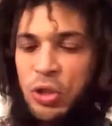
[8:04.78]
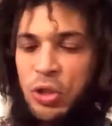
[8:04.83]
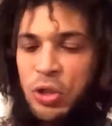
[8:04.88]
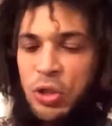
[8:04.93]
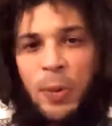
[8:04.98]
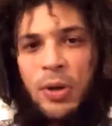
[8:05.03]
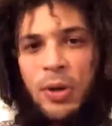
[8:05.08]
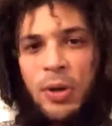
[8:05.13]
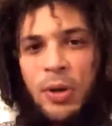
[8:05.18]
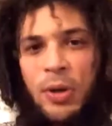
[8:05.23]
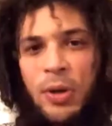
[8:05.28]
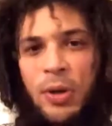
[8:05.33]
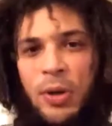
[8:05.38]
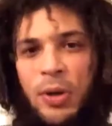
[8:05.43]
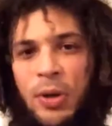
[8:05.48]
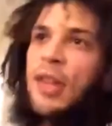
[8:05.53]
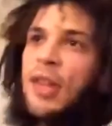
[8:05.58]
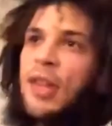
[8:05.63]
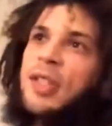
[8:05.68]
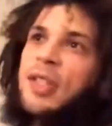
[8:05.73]
nervous. And then the
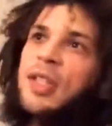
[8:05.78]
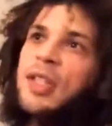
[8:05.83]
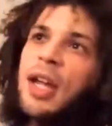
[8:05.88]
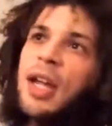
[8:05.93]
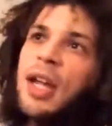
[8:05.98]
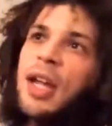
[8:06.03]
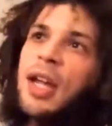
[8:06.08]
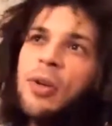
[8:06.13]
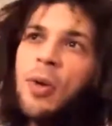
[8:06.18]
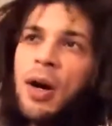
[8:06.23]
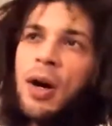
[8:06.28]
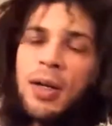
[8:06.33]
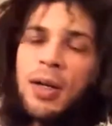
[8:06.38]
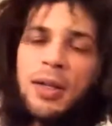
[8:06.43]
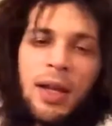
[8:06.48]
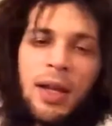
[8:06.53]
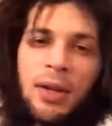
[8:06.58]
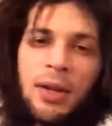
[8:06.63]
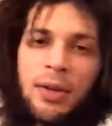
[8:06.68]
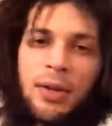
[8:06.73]
second you walked out,
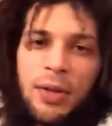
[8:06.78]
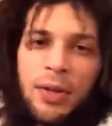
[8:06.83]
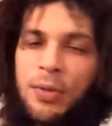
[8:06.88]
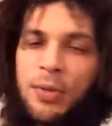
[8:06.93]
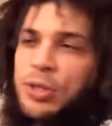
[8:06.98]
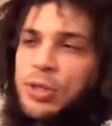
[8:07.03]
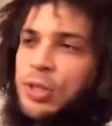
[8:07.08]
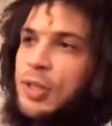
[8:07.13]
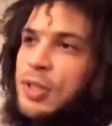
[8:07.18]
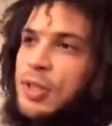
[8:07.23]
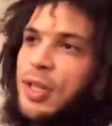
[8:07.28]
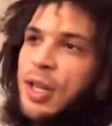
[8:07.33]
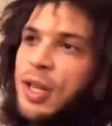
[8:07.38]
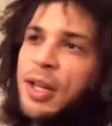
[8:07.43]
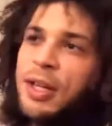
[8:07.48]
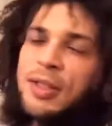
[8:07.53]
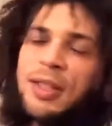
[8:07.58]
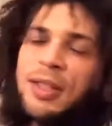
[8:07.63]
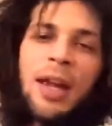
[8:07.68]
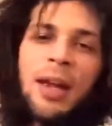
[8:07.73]
it was just like,
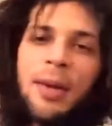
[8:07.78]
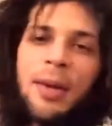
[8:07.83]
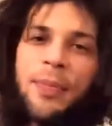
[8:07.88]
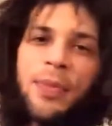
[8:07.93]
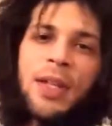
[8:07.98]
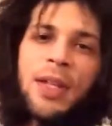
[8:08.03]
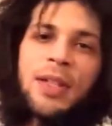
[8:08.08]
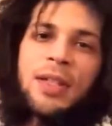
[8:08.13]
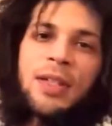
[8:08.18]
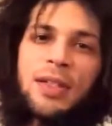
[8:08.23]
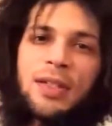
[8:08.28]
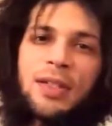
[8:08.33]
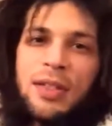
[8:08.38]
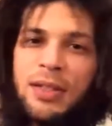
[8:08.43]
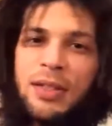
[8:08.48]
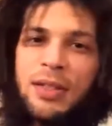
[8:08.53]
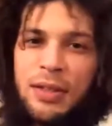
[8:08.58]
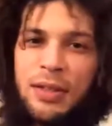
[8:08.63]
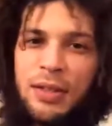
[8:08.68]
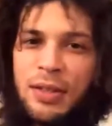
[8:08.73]
damn,
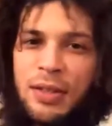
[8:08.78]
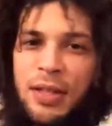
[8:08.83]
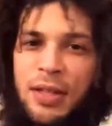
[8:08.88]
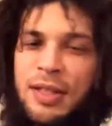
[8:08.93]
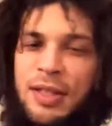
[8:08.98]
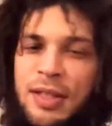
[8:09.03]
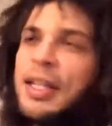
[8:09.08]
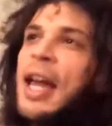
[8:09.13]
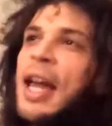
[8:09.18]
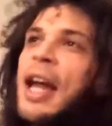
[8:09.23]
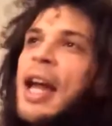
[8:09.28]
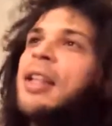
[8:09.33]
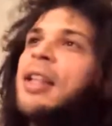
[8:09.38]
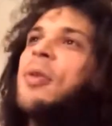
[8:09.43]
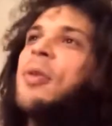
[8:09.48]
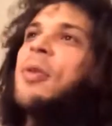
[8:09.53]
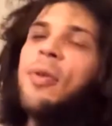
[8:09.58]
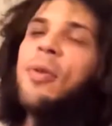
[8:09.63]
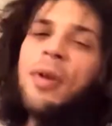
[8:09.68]
exactly what I wanted.